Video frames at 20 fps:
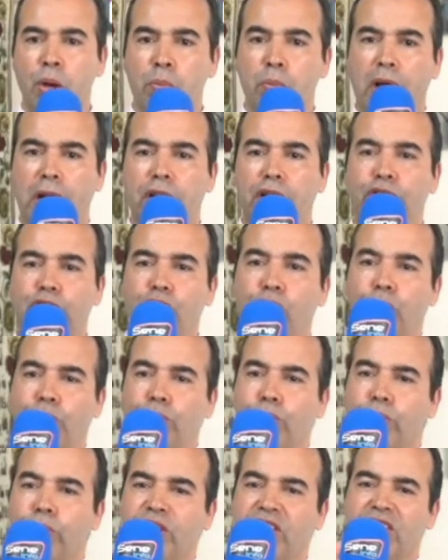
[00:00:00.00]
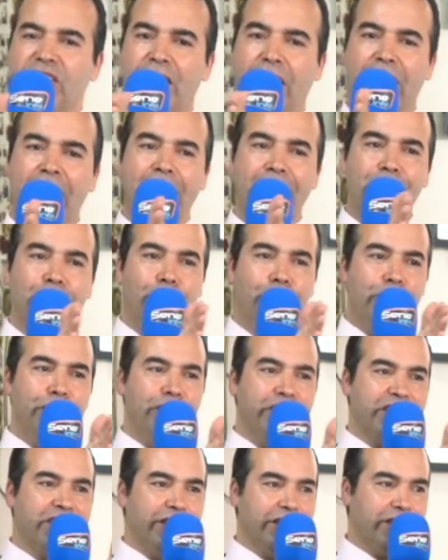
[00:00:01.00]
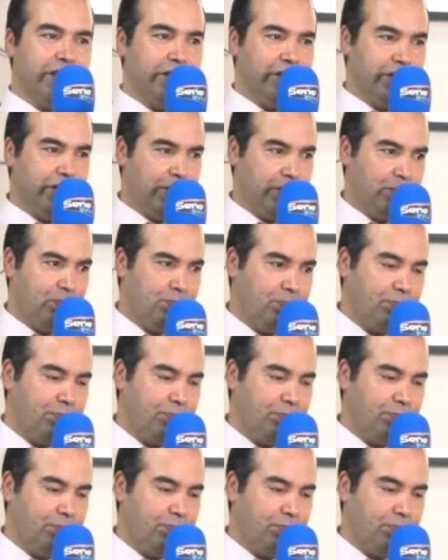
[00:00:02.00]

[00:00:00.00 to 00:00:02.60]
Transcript: But let's go to the side of the sisters.